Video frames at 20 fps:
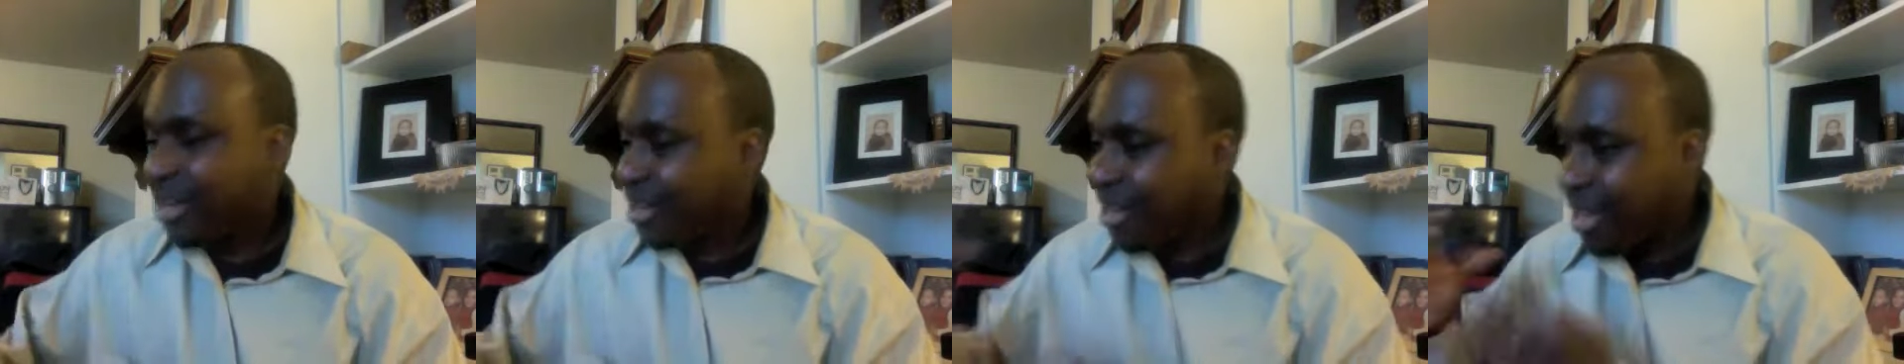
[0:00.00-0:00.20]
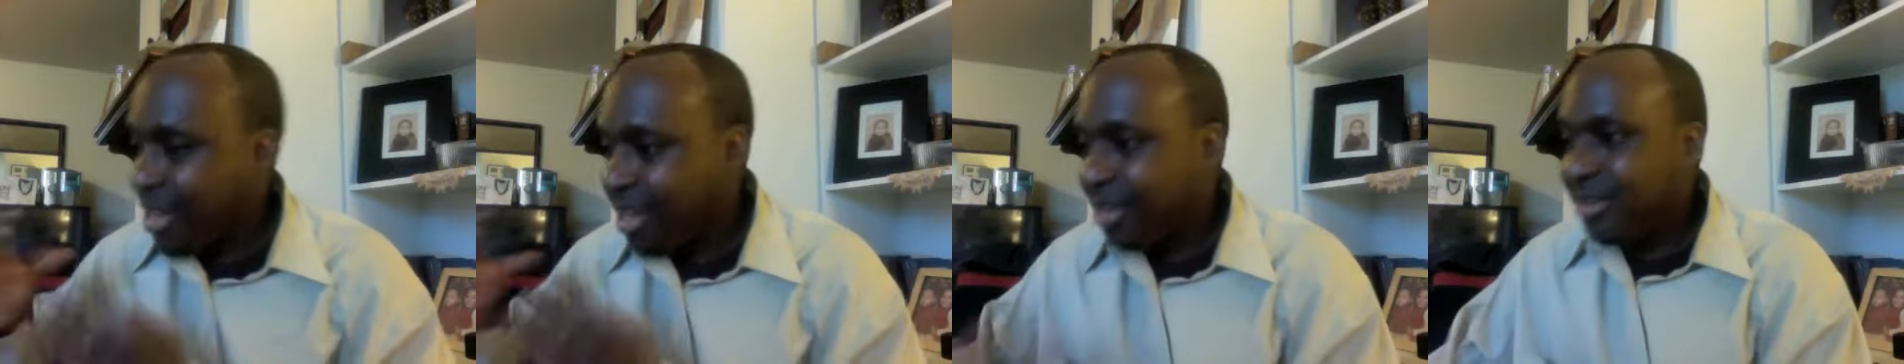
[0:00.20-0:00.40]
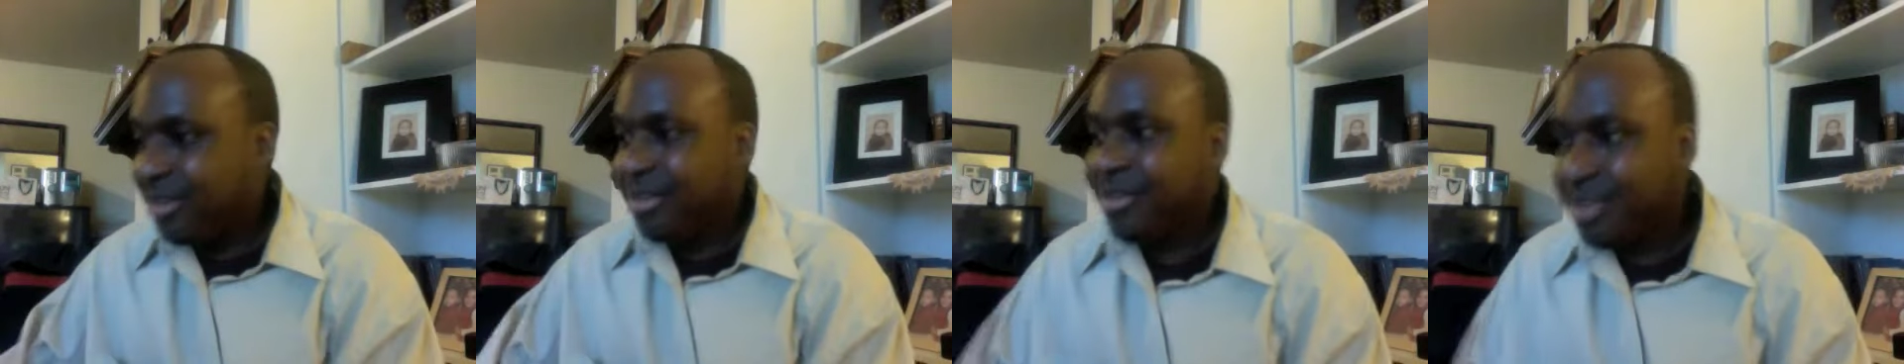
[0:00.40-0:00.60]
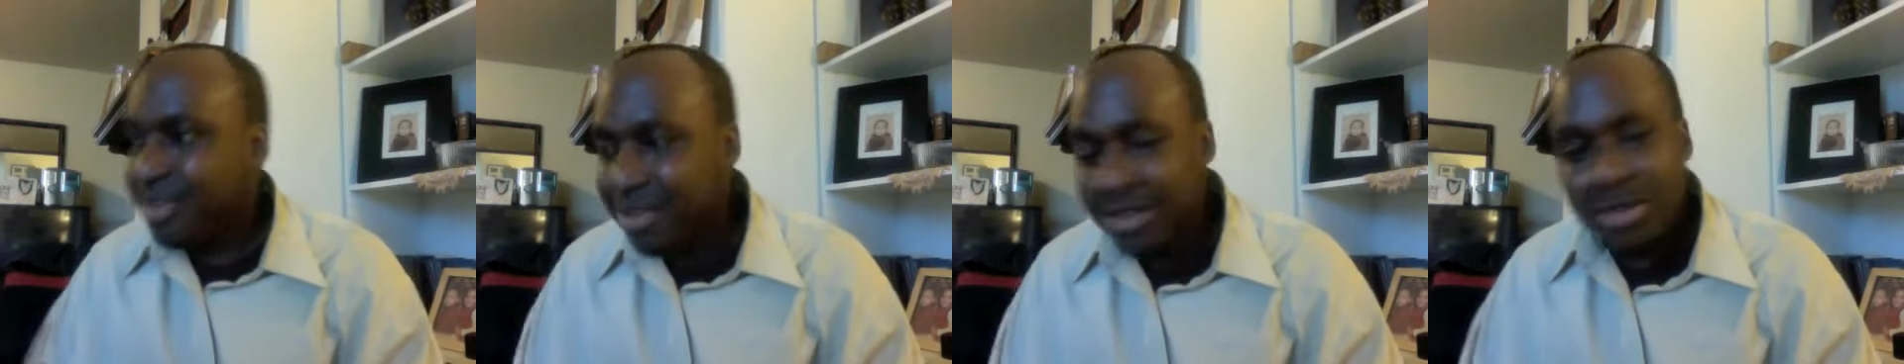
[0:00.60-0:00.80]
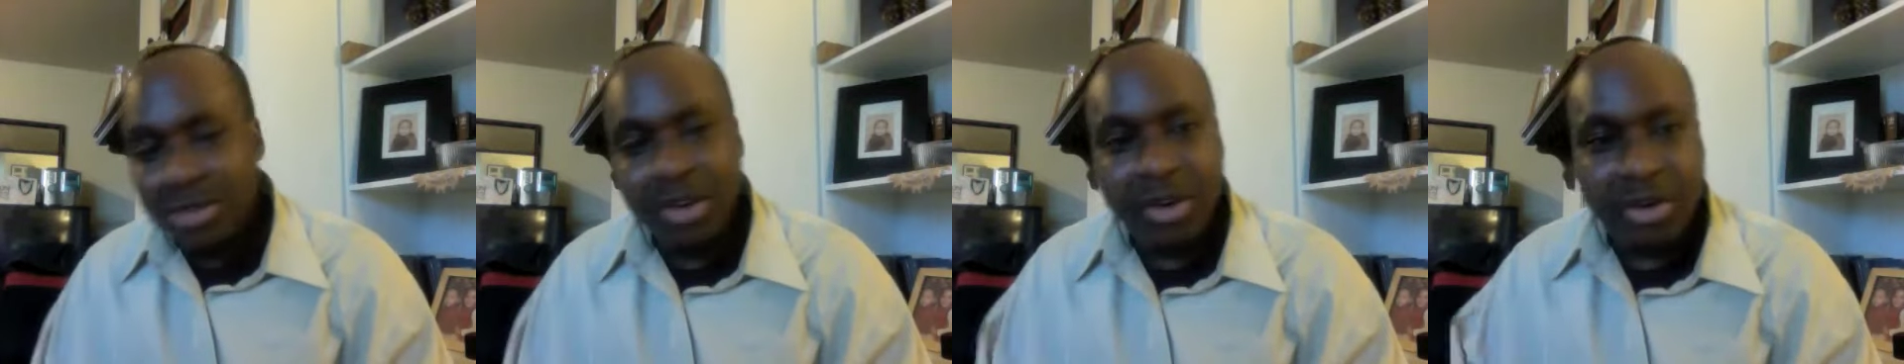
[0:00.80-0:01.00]
and,
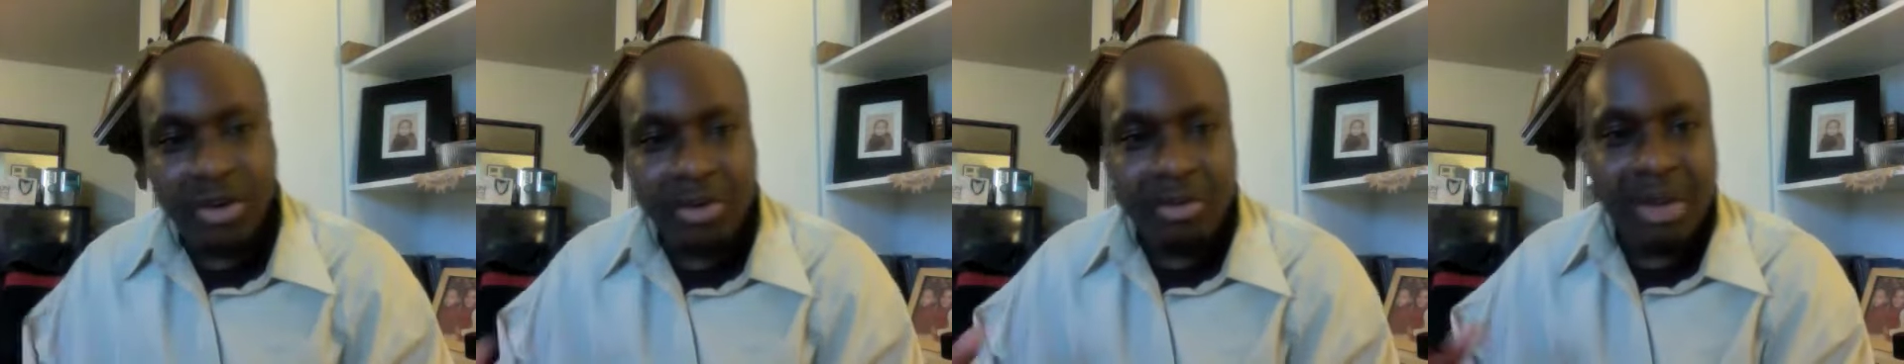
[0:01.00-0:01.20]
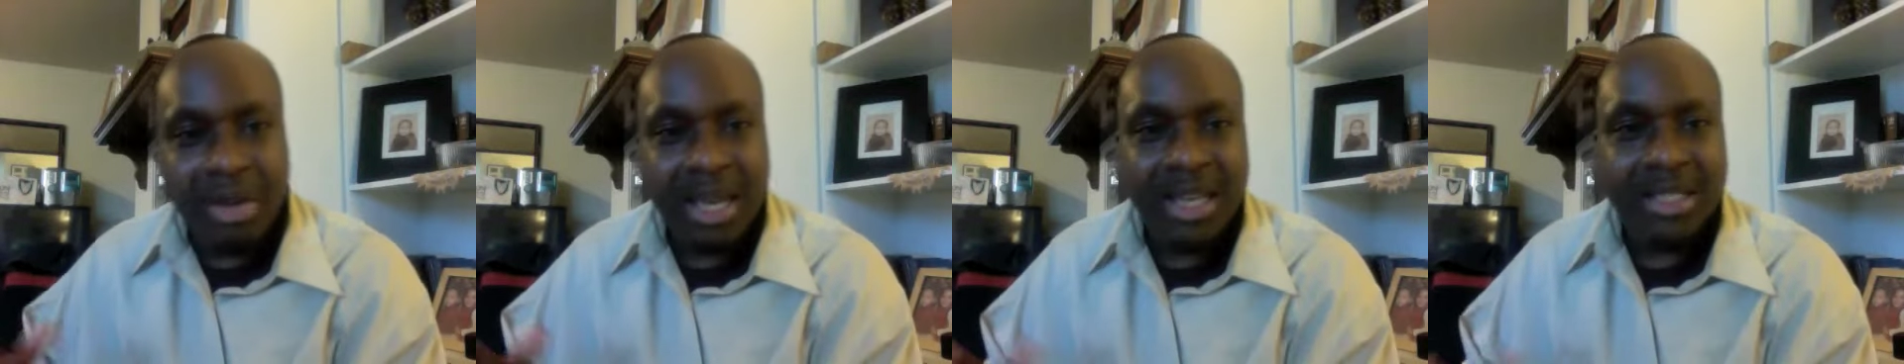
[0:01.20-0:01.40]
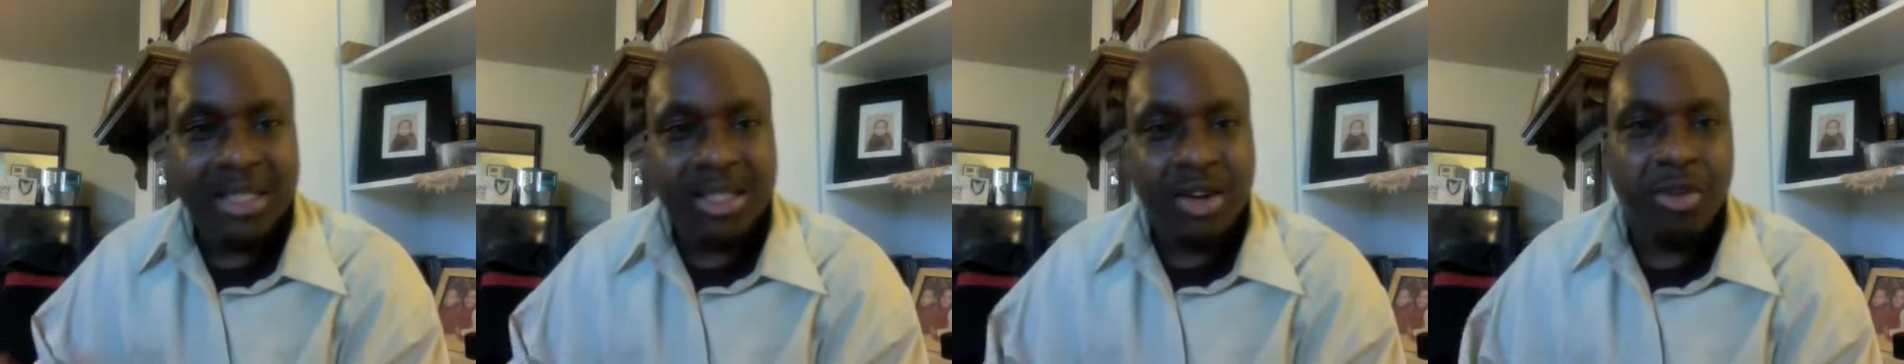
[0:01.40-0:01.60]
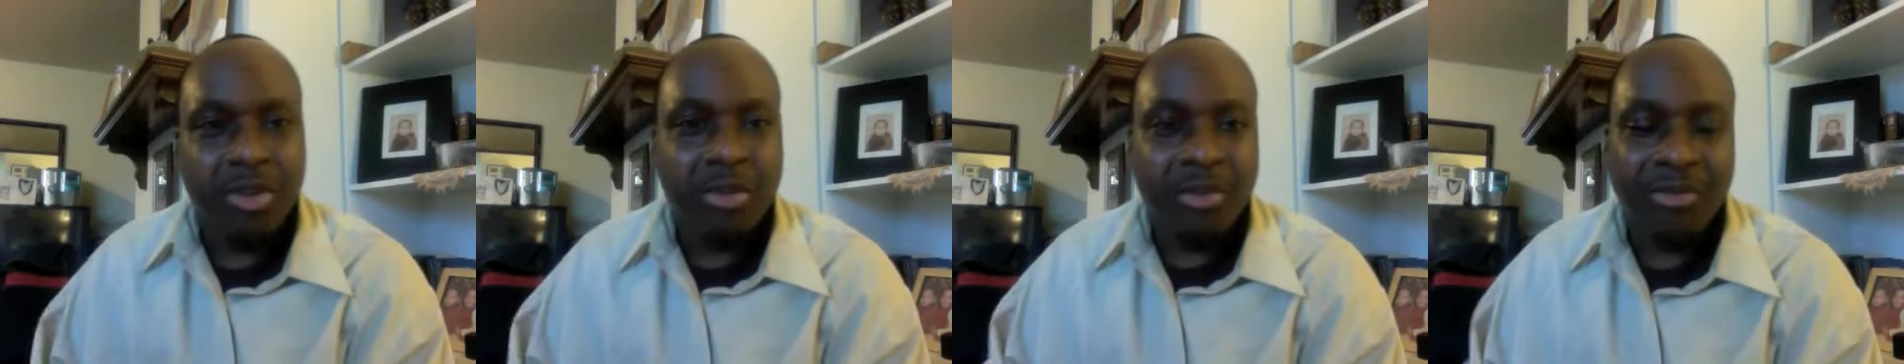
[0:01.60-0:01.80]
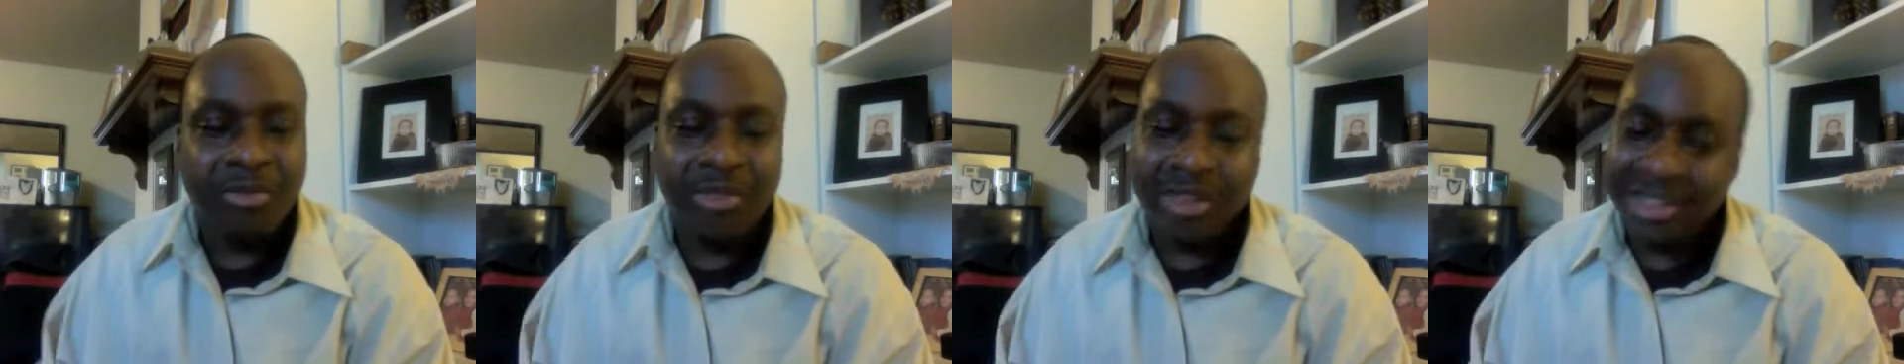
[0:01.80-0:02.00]
you know, make
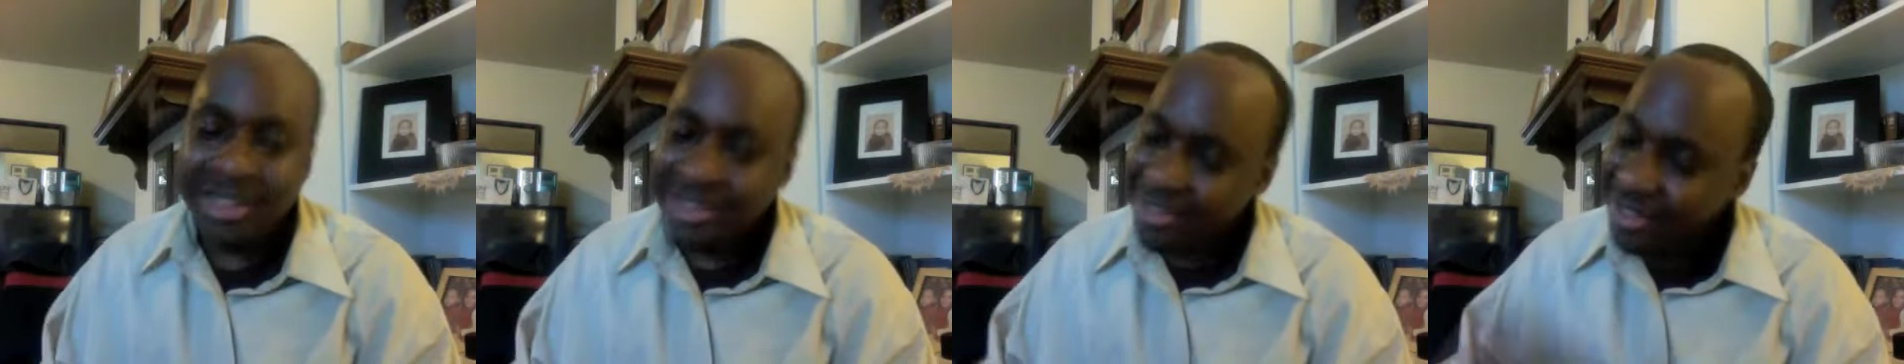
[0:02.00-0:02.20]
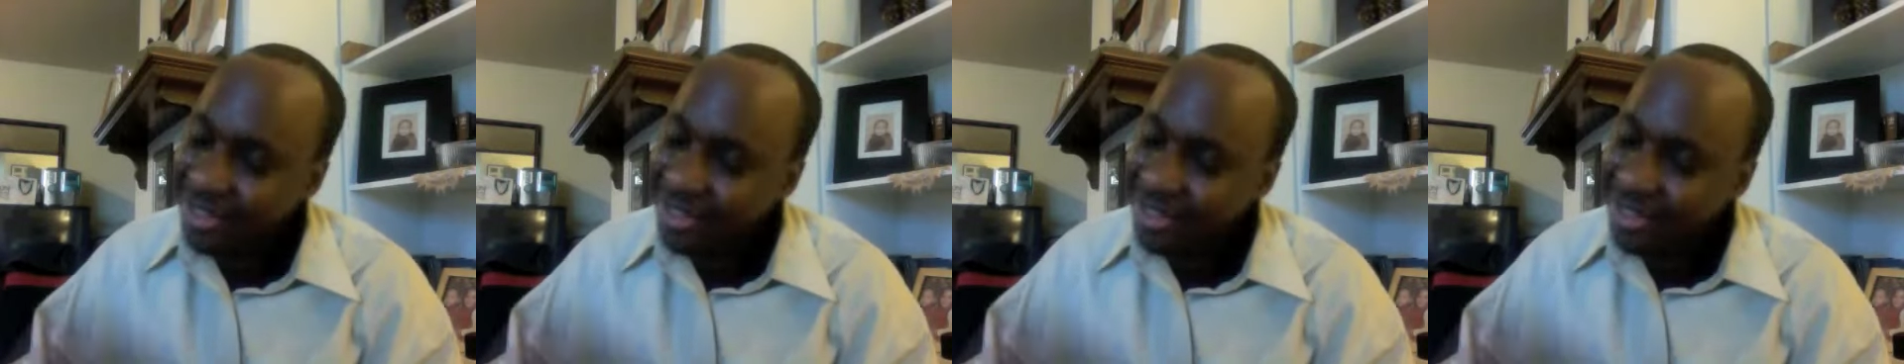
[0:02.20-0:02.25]
atonement for you.